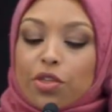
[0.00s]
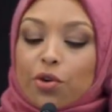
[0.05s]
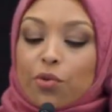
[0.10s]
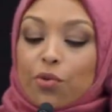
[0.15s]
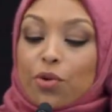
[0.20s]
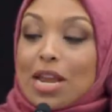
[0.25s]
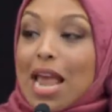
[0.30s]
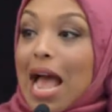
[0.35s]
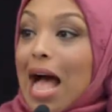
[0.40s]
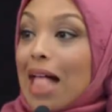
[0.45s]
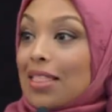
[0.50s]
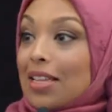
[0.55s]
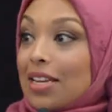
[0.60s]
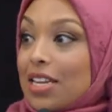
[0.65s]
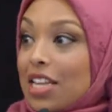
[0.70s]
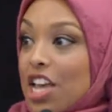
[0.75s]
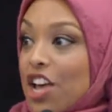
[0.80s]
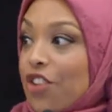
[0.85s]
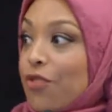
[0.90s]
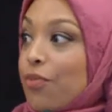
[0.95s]
the
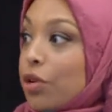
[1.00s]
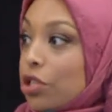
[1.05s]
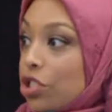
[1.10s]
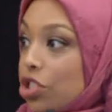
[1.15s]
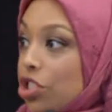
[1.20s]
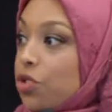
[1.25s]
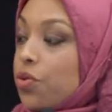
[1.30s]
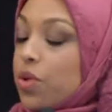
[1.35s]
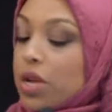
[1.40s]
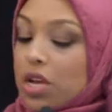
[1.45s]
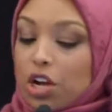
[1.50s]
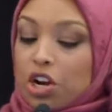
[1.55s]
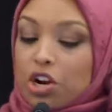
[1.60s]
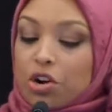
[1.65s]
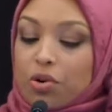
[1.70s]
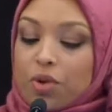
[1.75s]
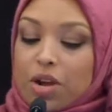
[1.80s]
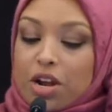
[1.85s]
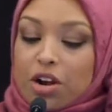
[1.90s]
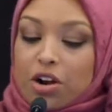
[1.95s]
reality of pursuing a
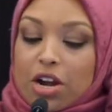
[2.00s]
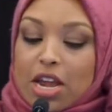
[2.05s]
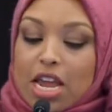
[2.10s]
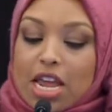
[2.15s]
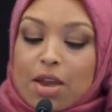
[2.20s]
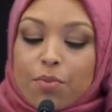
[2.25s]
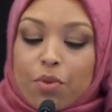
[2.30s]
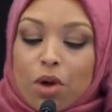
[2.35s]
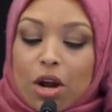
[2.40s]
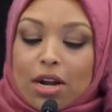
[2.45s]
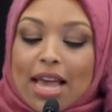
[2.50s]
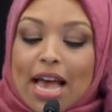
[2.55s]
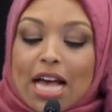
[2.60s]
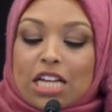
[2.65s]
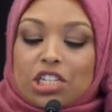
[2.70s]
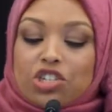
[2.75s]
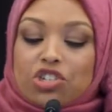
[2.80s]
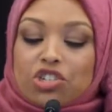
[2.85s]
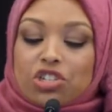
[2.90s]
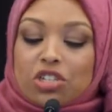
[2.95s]
career in
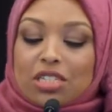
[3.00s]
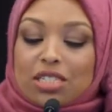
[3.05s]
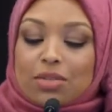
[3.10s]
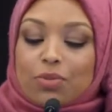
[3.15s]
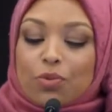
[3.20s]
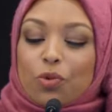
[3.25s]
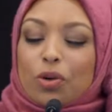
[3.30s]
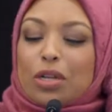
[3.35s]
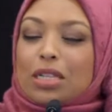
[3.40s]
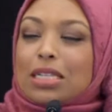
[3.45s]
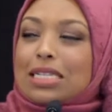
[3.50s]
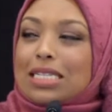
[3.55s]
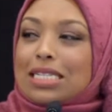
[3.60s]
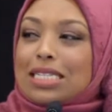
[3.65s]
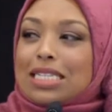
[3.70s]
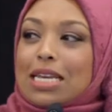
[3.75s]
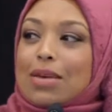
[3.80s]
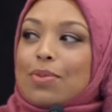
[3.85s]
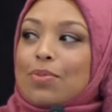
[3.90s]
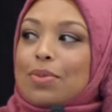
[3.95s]
broadcast journalism really
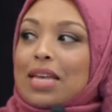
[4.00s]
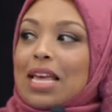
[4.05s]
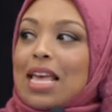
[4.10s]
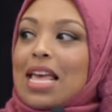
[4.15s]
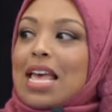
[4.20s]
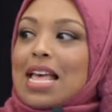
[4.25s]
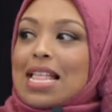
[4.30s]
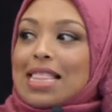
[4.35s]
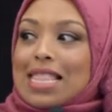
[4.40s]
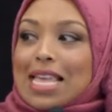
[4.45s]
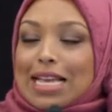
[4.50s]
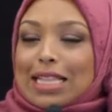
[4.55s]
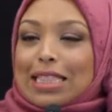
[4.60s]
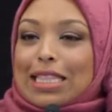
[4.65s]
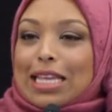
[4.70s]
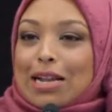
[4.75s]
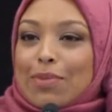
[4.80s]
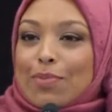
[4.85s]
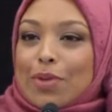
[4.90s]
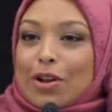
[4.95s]
seemed like a
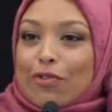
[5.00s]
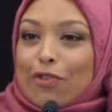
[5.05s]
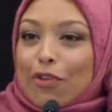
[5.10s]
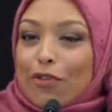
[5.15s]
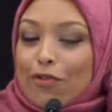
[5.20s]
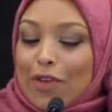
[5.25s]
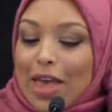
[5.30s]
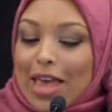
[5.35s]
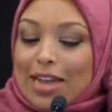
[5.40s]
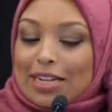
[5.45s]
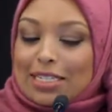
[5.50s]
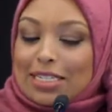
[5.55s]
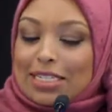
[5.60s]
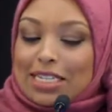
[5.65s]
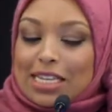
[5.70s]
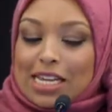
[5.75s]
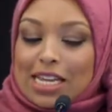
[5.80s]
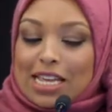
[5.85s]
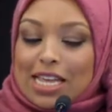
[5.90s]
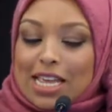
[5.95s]
little bit of a
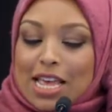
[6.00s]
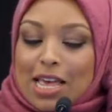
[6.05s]
fantasy,